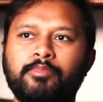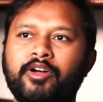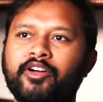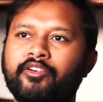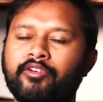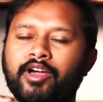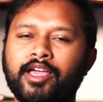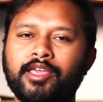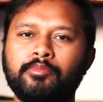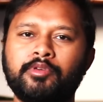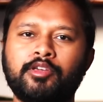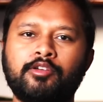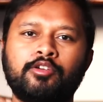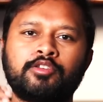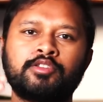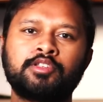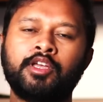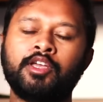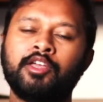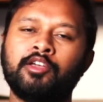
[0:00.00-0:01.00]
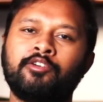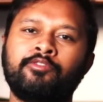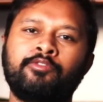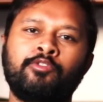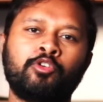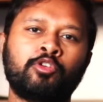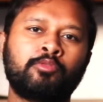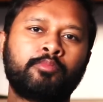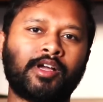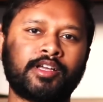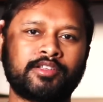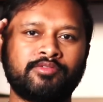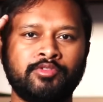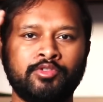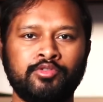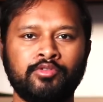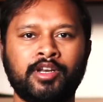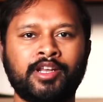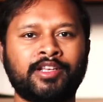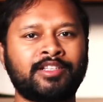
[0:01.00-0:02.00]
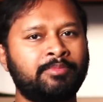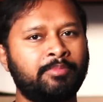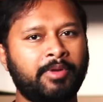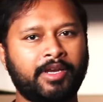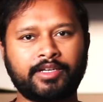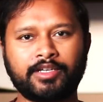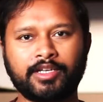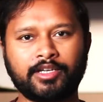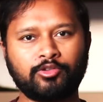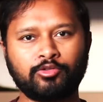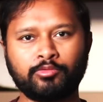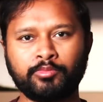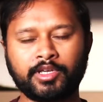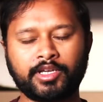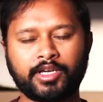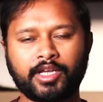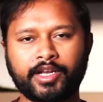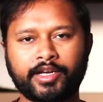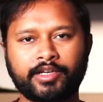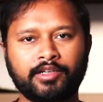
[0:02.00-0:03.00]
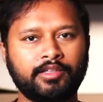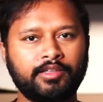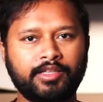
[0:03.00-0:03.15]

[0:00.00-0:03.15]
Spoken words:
But why? Because 4 marks which you are expecting to be correct,